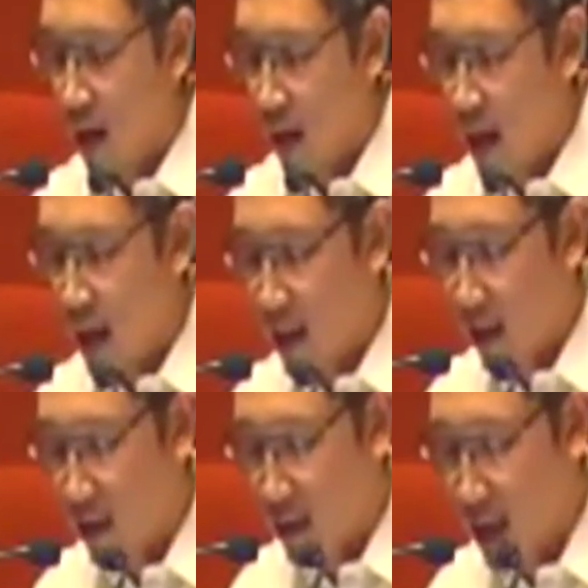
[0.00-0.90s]
Let
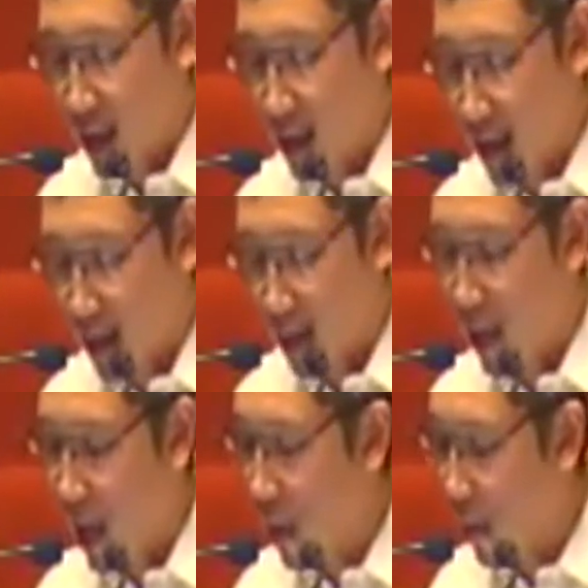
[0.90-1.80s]
us not let
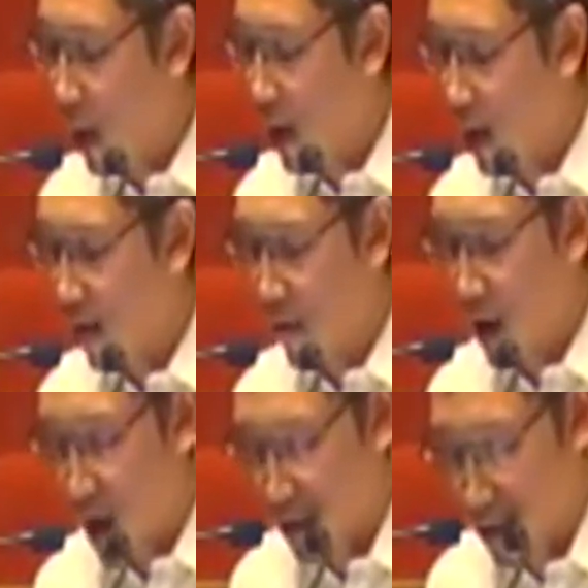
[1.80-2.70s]
the MILF
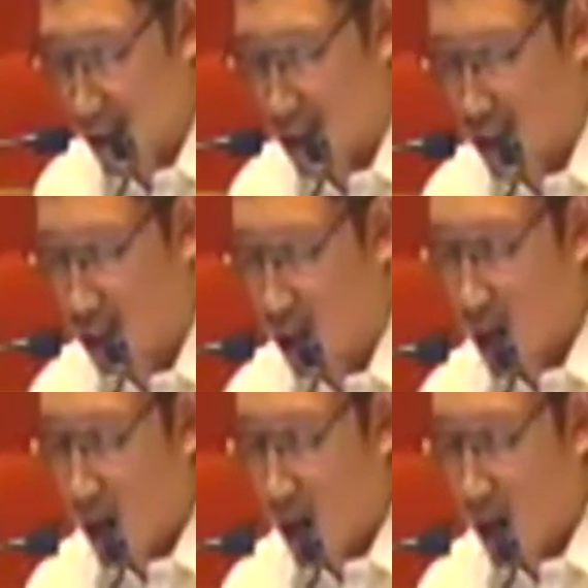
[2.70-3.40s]
hostage